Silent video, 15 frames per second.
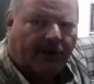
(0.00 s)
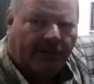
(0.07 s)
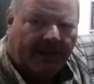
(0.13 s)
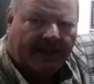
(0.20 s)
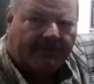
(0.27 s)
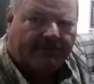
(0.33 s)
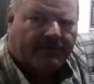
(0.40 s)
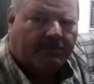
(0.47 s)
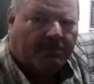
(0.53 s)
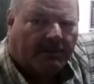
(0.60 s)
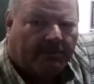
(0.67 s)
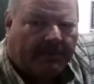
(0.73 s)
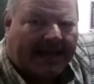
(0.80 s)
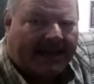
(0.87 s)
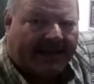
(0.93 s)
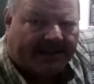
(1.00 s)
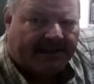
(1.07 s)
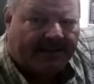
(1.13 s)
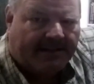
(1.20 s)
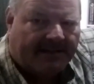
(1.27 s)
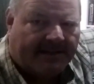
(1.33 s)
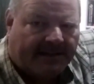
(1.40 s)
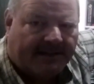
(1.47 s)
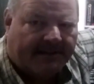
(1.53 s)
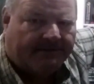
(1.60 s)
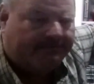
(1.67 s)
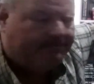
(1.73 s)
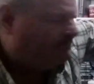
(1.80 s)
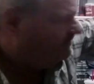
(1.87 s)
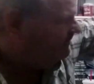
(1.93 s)
all that from the back,
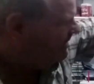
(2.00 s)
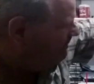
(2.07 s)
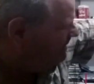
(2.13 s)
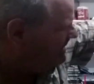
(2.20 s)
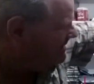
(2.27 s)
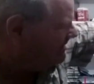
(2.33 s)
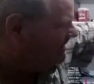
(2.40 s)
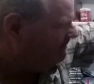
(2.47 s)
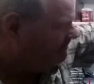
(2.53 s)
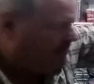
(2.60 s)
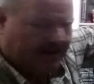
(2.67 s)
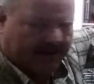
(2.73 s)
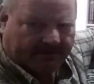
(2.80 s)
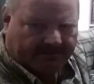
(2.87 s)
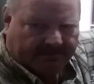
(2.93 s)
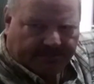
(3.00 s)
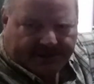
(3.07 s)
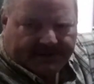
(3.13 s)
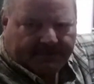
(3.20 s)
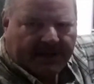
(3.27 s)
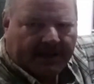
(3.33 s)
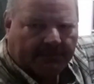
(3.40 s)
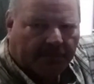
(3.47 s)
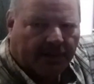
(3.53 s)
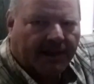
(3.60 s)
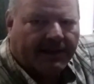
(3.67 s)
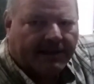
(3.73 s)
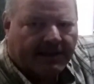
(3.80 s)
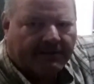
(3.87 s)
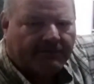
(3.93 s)
and basically put some kind of
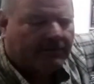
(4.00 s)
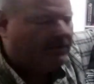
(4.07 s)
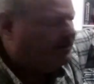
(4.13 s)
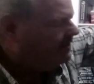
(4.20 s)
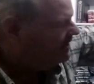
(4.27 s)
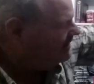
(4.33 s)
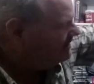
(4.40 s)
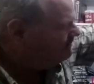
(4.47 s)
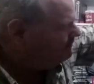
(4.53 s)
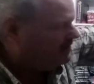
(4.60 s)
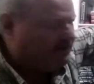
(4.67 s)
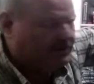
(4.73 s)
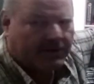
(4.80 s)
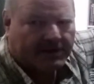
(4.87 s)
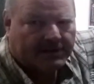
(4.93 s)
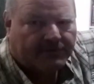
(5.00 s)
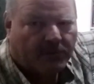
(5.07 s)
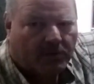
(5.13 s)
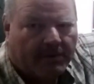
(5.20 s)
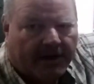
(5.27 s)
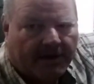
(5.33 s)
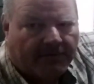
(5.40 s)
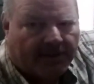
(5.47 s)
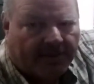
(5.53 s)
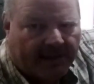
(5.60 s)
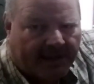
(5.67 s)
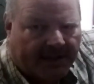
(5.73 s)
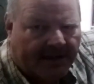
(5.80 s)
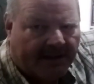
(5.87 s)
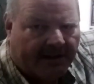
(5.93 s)
blank cover on this, put the transformer and
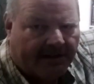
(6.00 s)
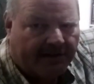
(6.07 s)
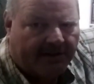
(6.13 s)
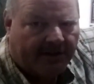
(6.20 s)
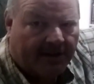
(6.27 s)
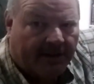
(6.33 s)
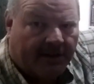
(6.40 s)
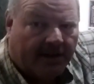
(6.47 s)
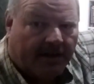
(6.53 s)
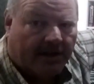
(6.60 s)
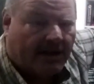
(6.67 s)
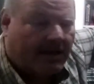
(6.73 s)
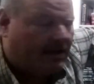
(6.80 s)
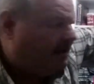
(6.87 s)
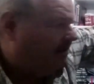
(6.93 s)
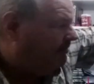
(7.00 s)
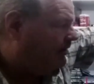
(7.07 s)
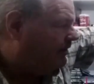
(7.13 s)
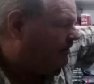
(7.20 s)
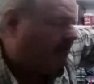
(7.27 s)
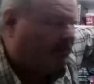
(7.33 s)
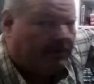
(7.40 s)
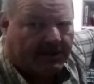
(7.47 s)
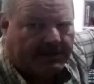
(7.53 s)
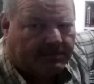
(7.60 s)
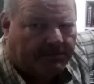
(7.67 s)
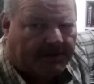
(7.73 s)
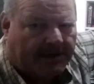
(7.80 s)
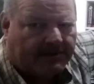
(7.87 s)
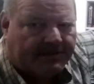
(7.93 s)
everything in here, and build a
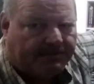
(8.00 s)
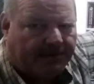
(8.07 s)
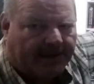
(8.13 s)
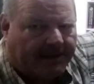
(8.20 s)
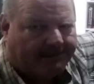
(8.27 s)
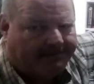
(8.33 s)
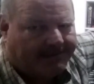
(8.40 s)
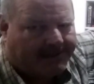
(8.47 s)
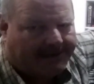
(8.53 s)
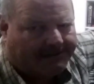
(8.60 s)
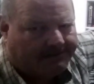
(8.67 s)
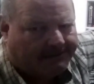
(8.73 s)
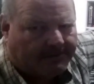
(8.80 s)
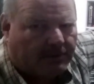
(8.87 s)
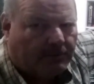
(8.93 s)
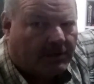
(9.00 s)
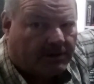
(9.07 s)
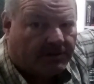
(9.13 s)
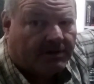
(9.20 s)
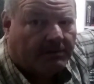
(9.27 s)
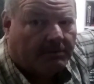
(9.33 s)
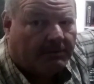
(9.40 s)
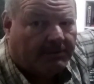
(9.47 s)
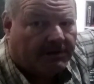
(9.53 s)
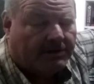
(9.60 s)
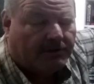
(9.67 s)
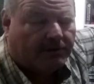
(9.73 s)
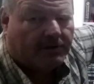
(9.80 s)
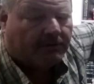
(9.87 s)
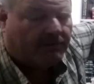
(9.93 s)
replacement power supply without too much trouble. I mean, a
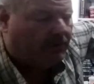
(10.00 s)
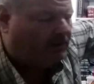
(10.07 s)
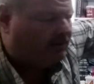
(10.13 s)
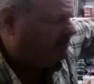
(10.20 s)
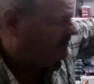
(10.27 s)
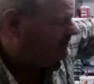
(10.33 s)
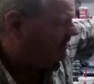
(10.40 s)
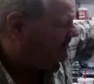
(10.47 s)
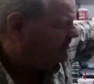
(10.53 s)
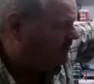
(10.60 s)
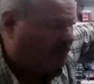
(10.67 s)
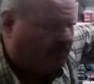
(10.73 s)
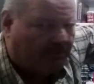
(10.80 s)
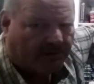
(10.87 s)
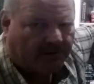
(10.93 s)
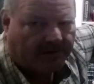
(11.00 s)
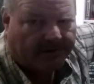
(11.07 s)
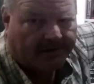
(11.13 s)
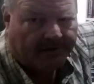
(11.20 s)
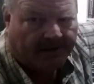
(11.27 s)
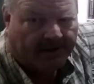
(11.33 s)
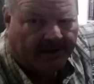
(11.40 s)
200 volt transformer and